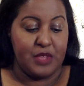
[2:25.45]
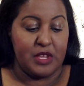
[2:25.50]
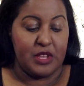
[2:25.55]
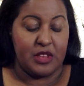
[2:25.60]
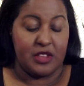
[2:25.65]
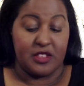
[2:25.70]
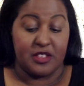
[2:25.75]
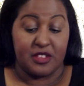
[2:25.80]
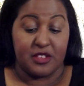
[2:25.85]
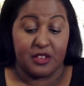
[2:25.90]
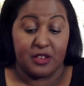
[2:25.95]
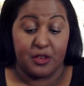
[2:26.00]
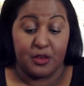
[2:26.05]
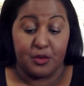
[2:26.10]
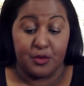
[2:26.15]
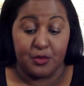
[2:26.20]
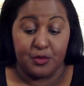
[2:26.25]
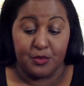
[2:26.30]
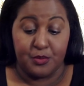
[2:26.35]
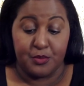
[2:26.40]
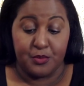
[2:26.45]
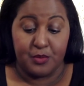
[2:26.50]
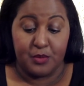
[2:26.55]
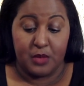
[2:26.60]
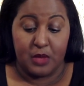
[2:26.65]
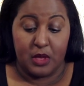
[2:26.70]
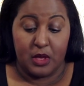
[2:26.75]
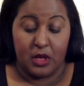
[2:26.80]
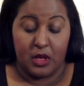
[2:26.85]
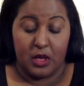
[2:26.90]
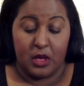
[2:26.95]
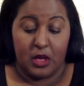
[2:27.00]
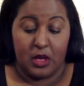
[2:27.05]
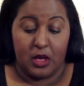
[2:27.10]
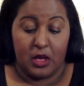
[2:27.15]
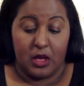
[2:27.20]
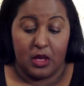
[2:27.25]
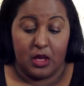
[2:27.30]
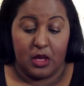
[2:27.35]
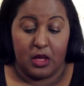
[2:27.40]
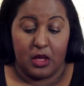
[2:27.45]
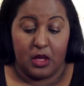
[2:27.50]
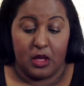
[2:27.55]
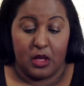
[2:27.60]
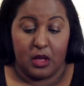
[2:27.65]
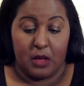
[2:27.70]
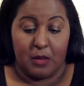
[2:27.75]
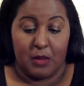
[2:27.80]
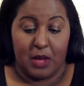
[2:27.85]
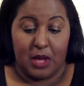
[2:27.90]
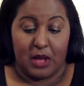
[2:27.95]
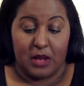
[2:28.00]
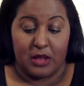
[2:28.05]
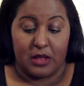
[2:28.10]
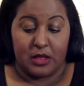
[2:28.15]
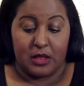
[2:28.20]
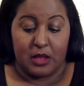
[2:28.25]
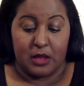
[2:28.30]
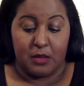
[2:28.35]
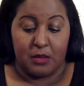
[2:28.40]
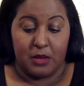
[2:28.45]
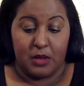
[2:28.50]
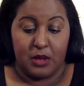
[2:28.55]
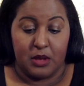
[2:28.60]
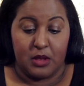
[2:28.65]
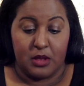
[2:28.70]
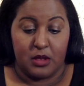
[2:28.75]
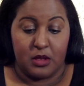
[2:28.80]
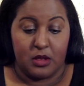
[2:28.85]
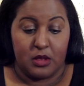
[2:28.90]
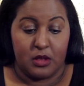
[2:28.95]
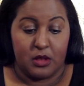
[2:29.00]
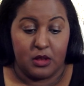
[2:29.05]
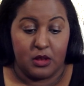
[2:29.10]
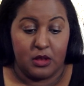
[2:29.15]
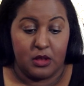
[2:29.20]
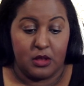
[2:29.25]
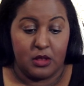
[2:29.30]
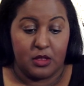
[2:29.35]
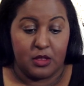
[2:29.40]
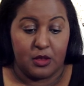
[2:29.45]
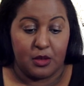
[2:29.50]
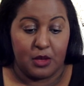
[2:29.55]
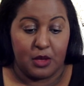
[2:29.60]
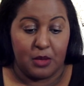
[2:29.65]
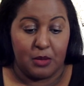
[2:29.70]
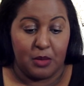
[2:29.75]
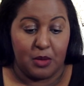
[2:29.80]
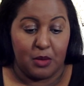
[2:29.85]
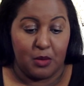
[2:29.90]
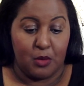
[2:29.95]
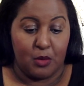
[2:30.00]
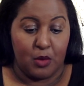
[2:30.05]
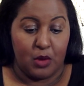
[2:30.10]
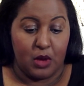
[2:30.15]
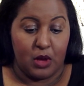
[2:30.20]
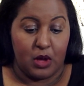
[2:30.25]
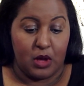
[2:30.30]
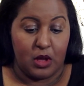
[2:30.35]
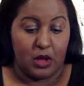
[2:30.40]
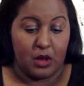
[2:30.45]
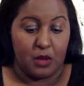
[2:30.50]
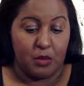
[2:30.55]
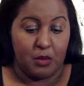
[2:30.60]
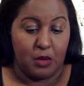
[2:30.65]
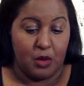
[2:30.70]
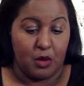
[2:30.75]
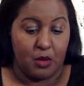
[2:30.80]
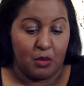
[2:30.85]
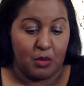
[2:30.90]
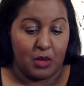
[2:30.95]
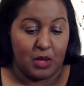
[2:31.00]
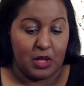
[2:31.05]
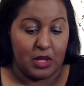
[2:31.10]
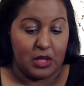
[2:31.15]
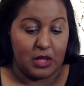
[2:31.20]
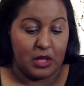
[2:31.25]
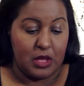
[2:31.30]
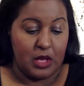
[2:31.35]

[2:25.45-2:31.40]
SKU. I'm gonna have to type that in, so give me one moment.